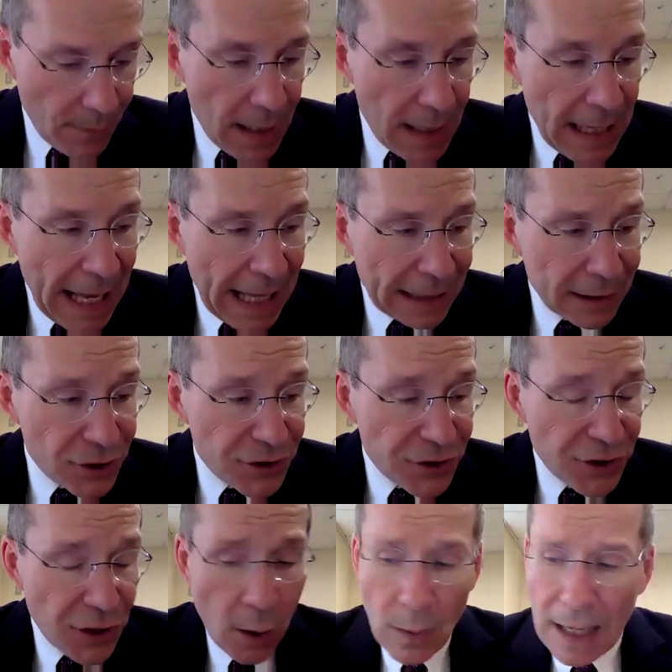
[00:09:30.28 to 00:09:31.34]
And
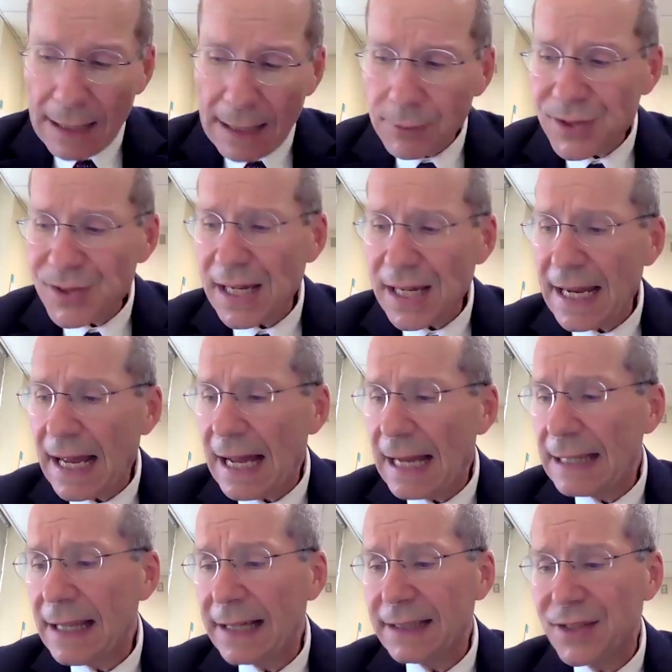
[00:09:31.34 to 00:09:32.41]
so I would say, I
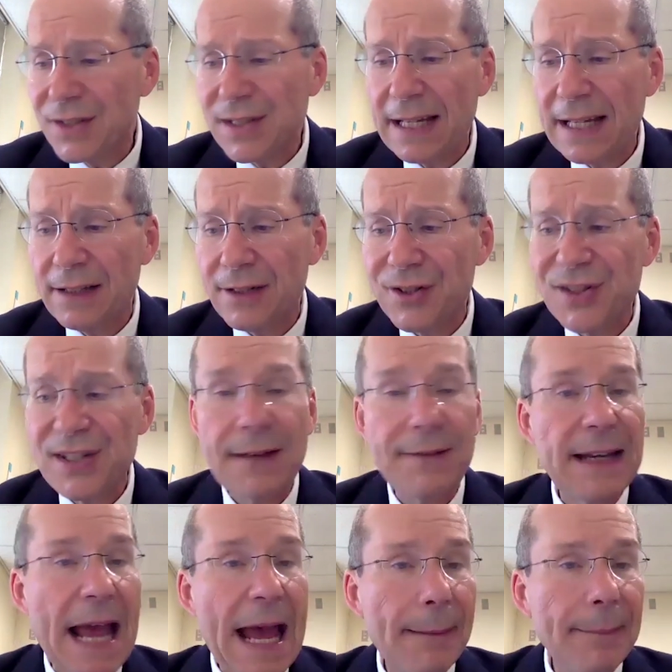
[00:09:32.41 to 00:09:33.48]
like to say there's
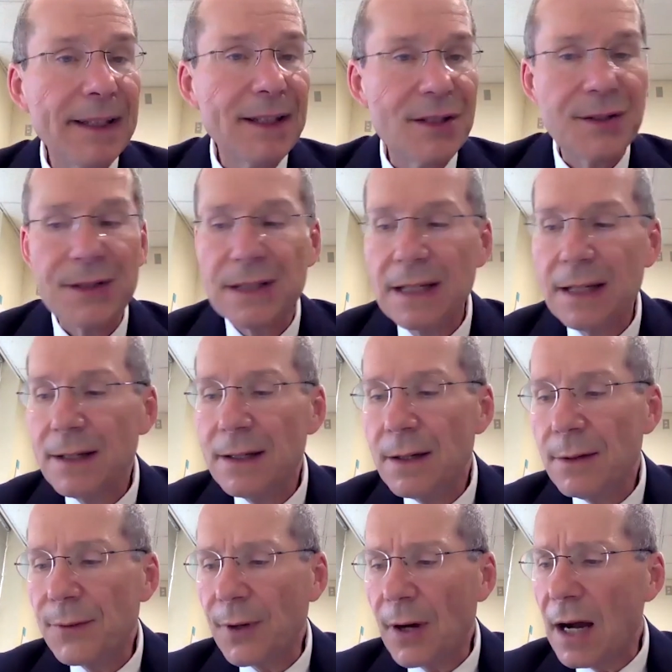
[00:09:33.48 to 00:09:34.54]
seven habits
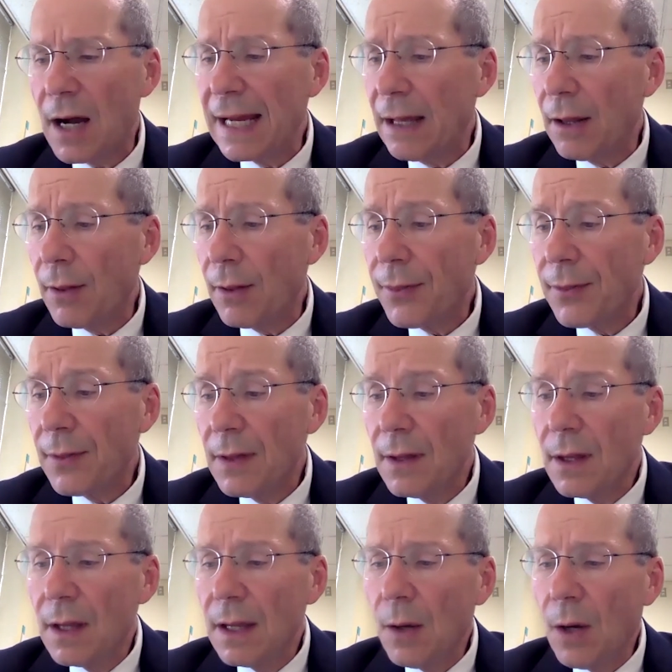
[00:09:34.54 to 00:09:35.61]
for eye health.
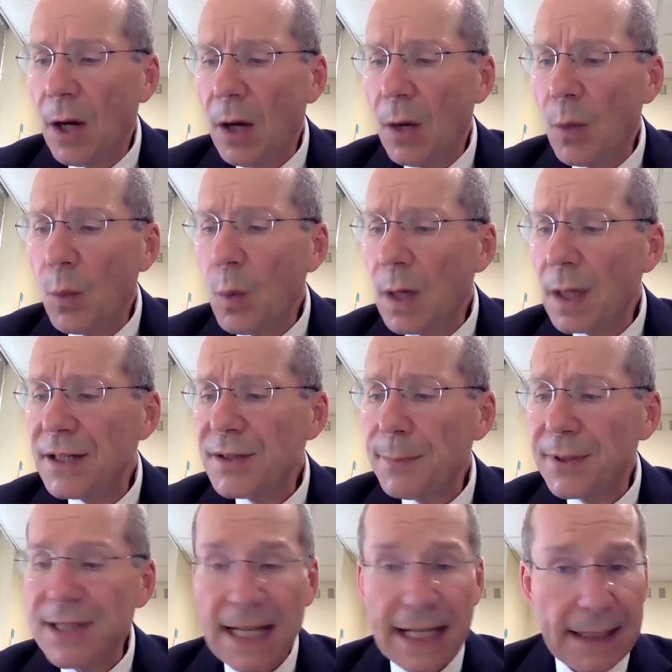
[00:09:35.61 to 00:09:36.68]
Uh, one is
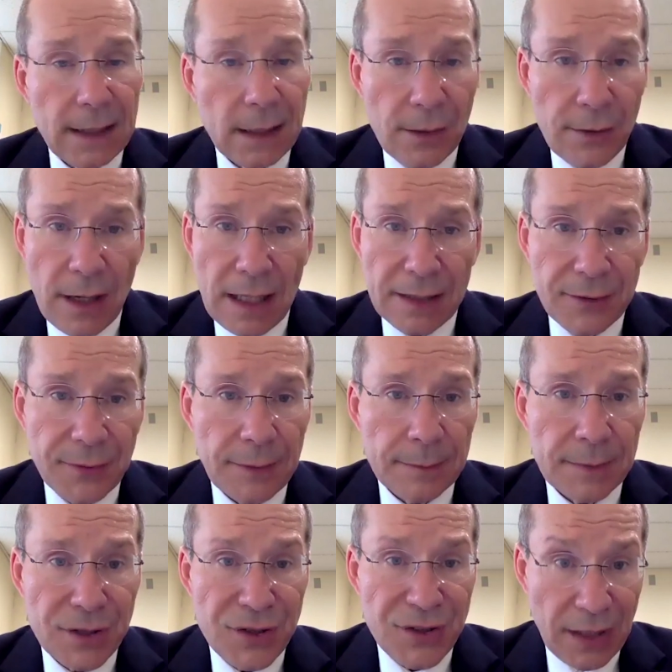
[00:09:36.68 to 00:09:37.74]
protecting your eyes
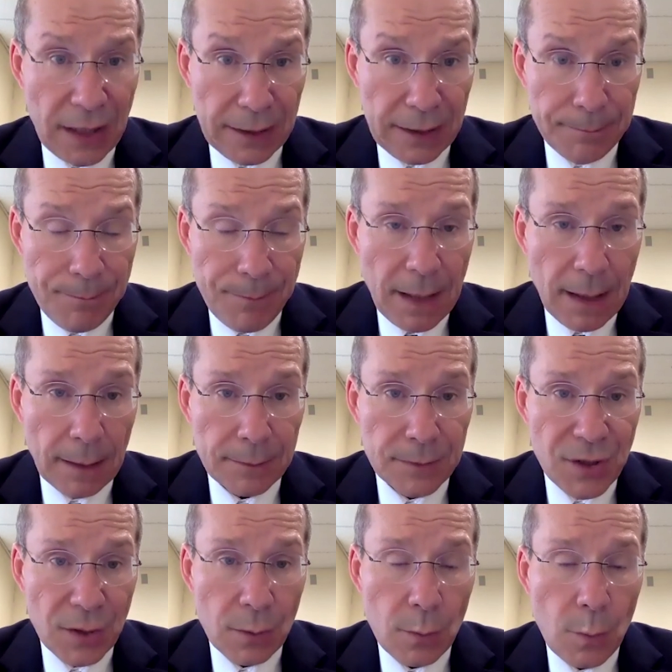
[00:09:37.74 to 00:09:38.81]
from the sun. Um,
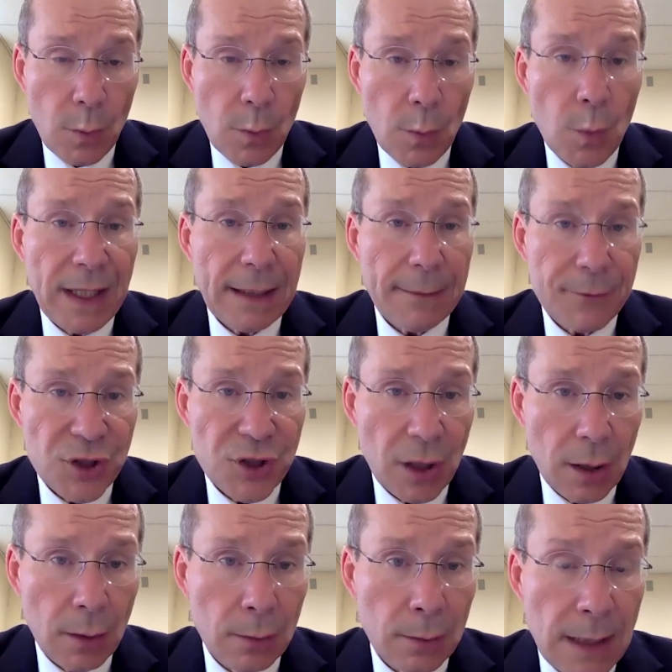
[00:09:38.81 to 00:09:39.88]
so we have
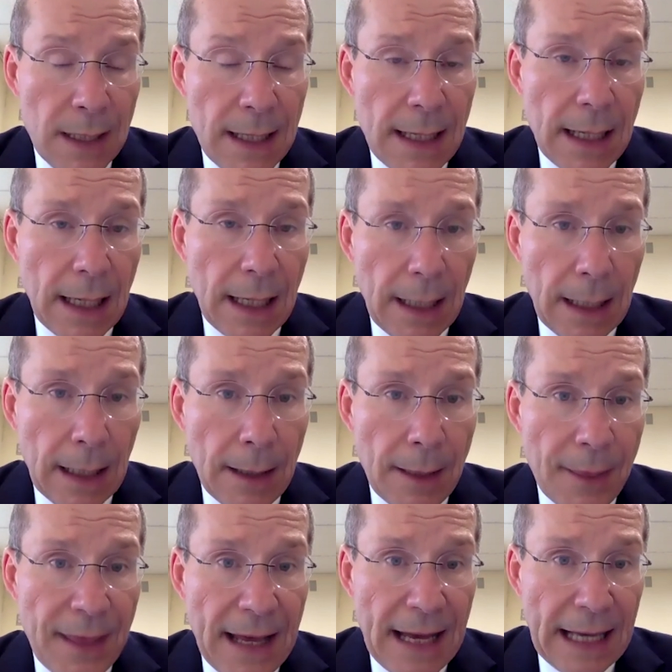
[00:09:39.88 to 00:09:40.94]
shown uh,
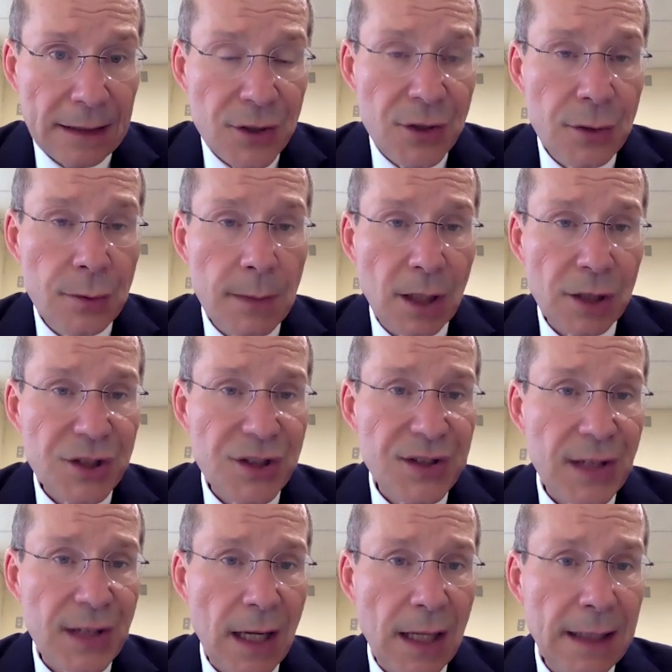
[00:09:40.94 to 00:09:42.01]
that too much
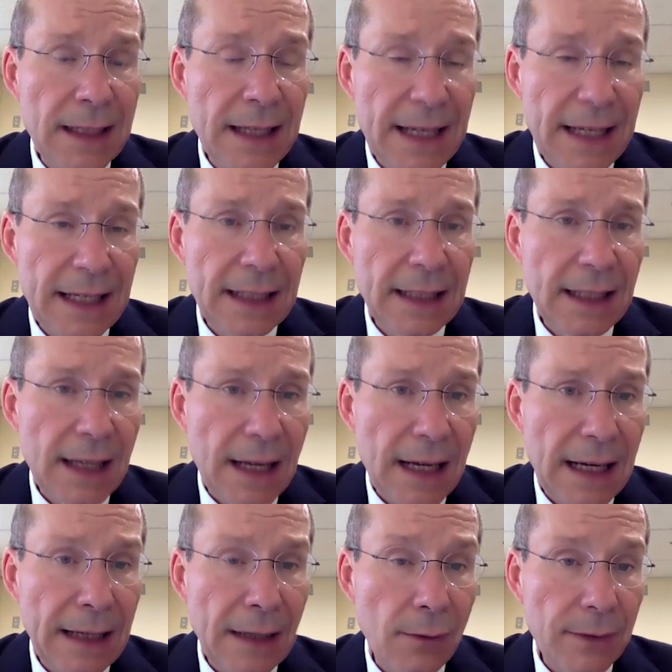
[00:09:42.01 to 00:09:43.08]
sun hitting the
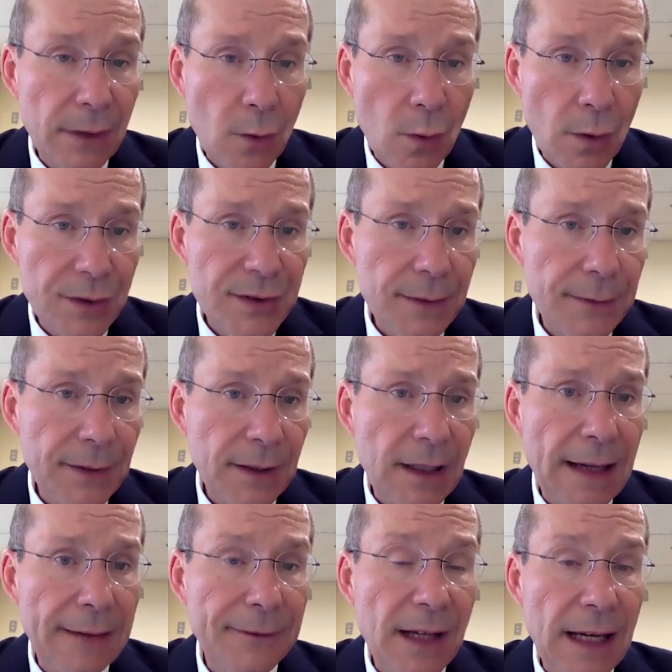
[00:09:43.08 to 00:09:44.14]
eye over the course of your
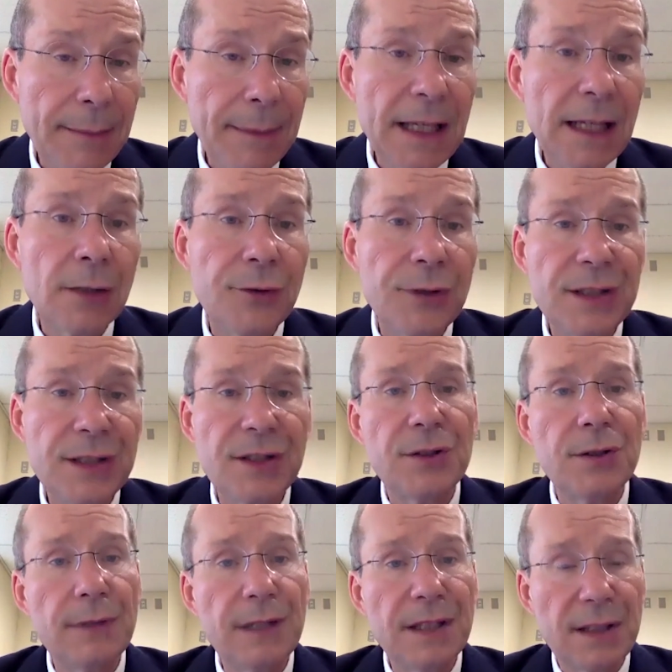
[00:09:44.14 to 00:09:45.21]
lifetime increases
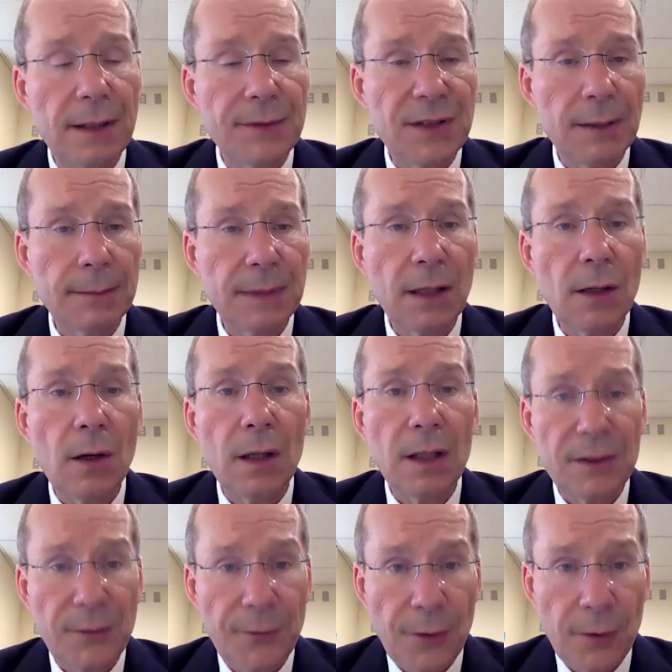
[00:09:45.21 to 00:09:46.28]
your risk of something called
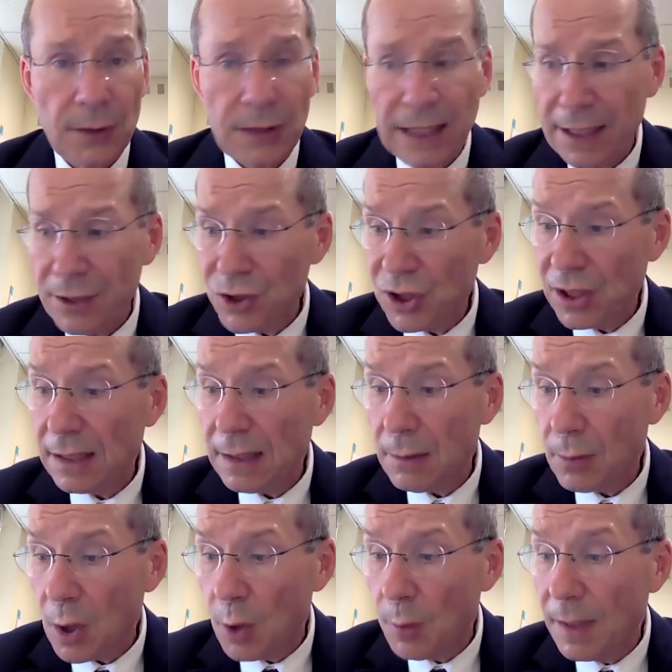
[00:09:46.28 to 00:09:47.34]
exfoliation
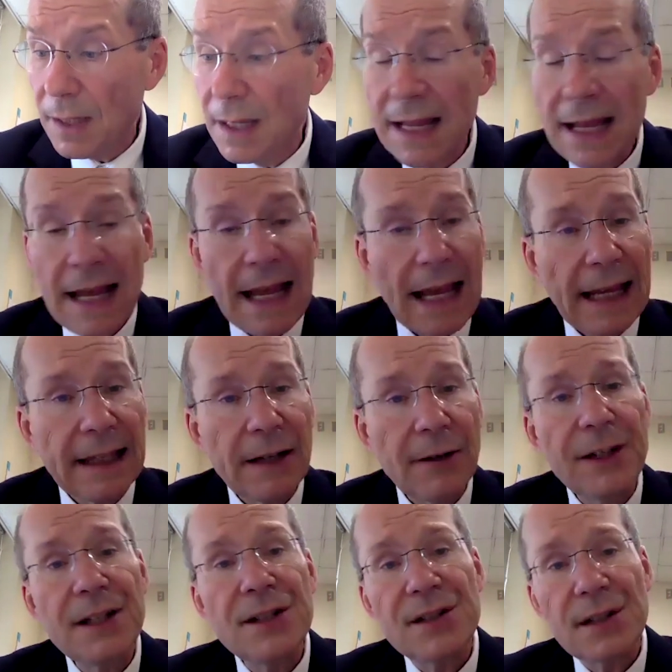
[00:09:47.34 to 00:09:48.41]
glaucoma. And
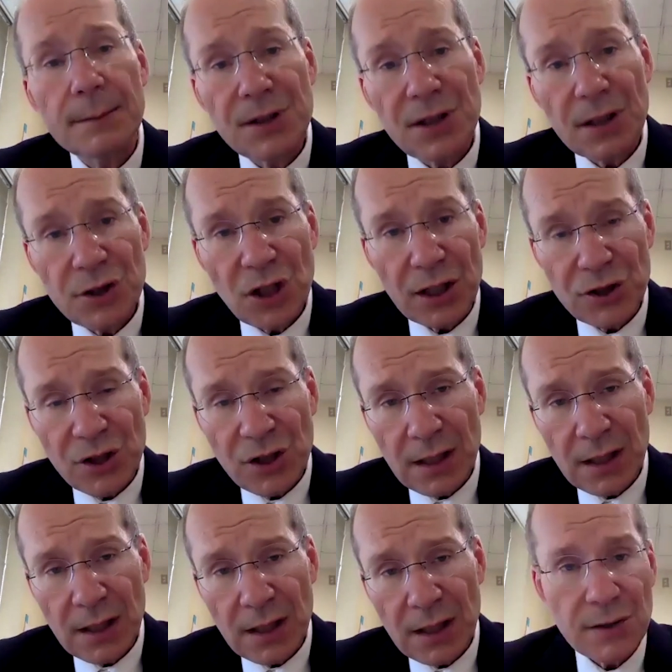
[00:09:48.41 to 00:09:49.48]
there is some
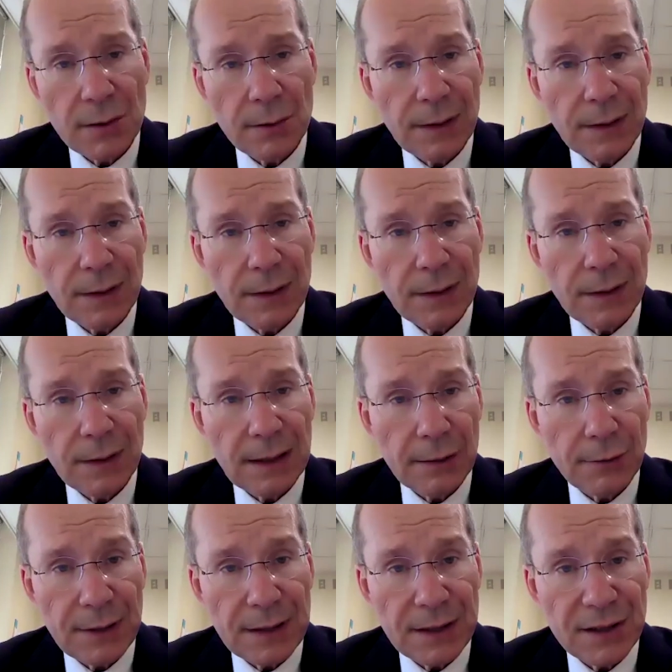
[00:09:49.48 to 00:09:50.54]
suggestion that this also
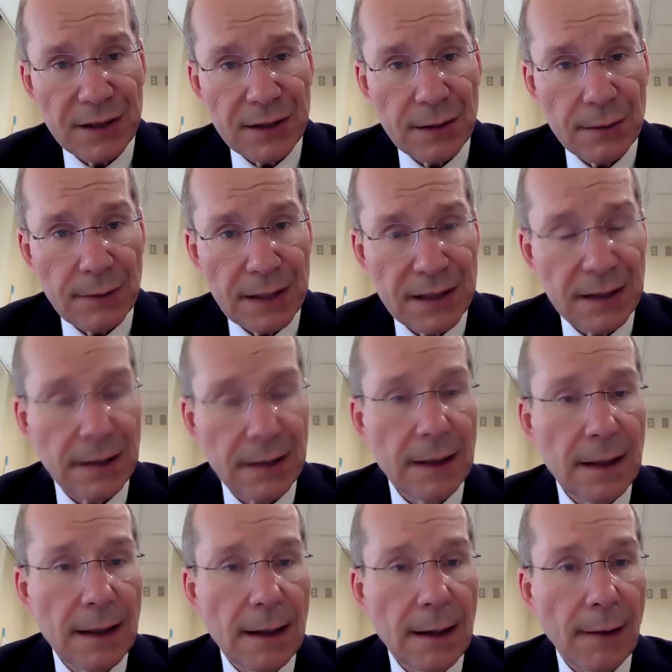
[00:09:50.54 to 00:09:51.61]
increases the risk
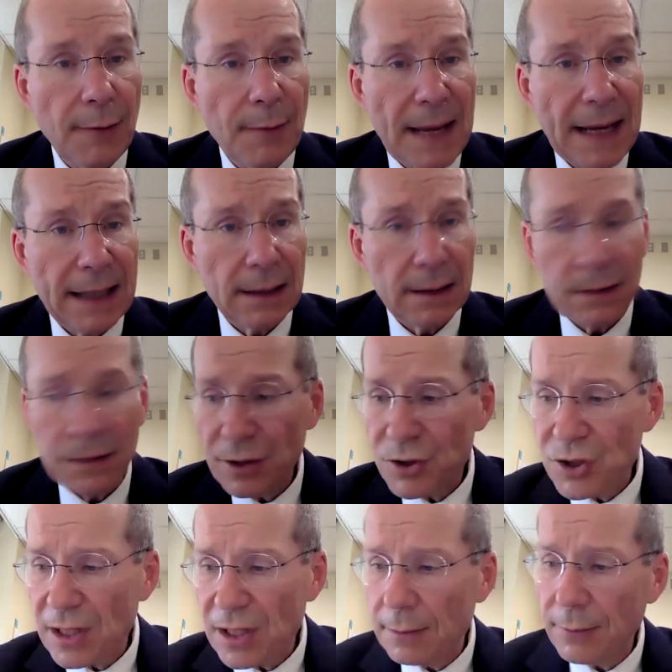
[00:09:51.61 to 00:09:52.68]
of macular
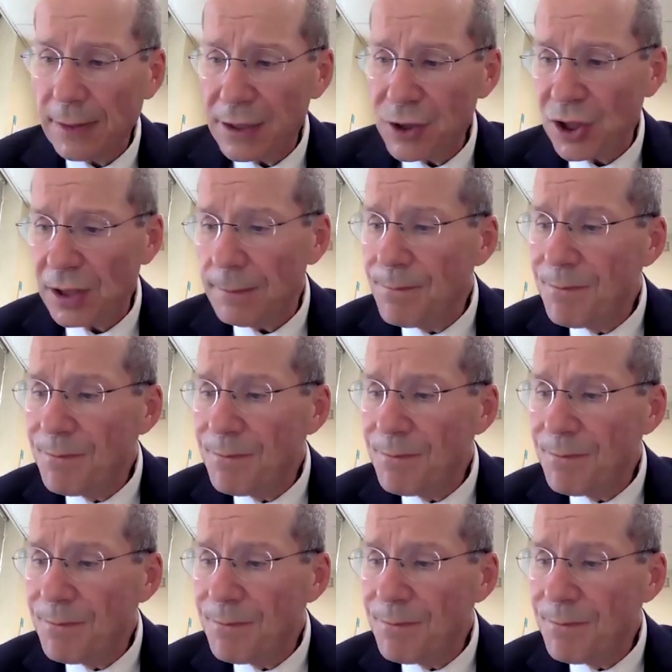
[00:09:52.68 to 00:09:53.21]
degeneration.